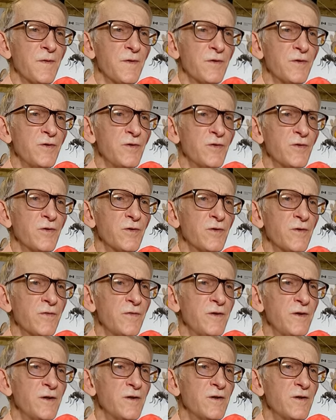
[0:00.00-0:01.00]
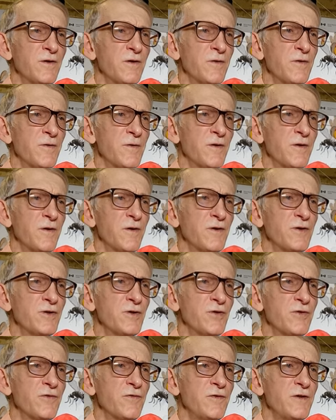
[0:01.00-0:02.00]
during field
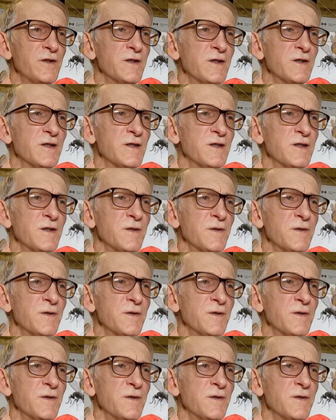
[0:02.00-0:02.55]
research visits.